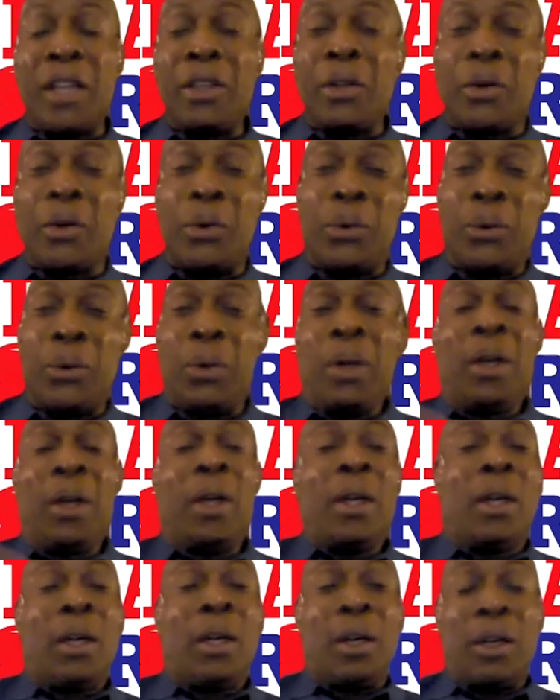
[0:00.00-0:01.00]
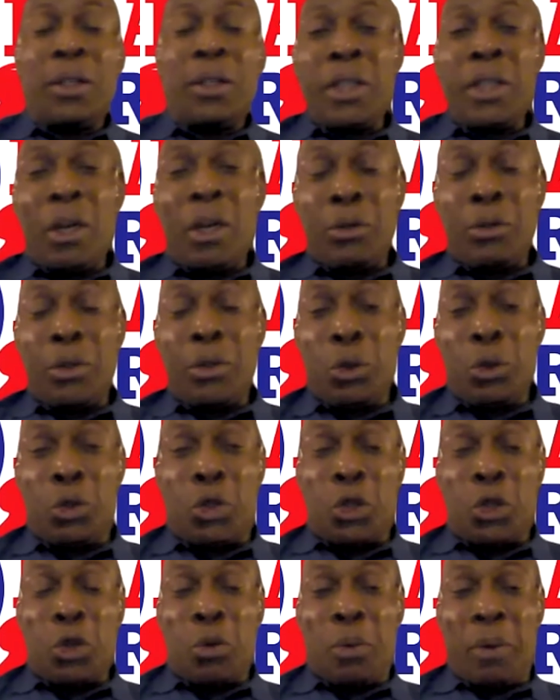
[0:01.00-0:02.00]
technical on the old
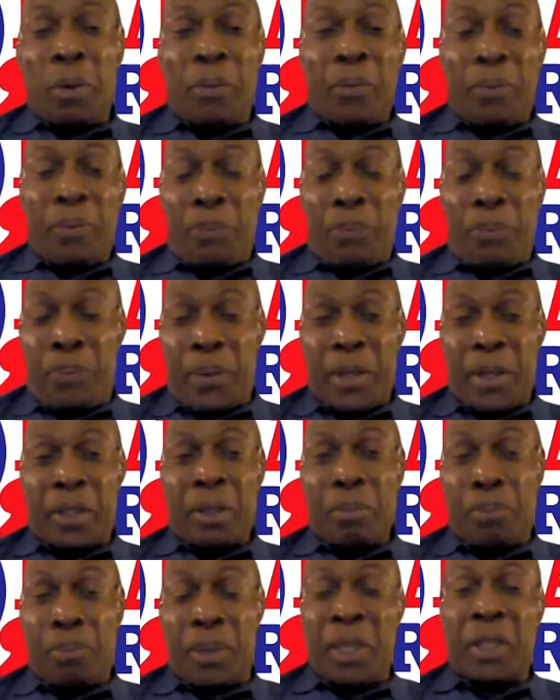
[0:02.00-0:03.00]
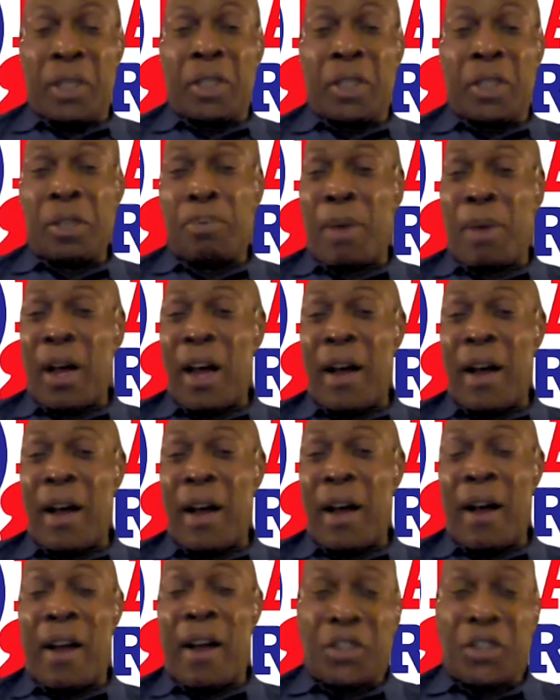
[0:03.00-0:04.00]
YouTube and bits and pieces,
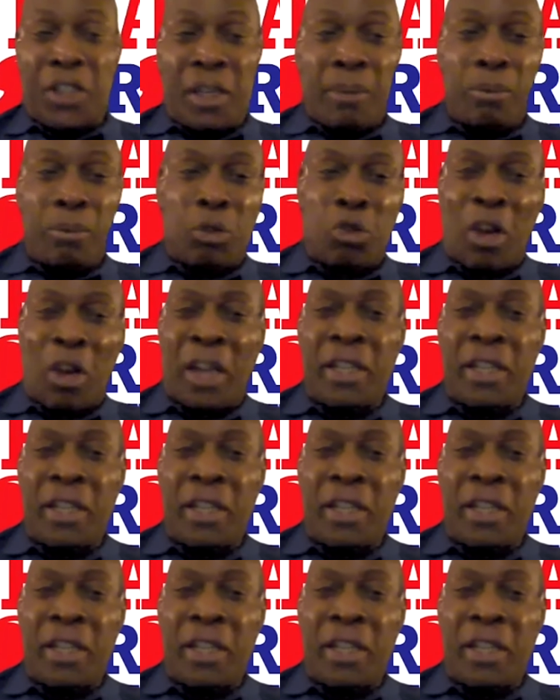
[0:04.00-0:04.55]
but I see him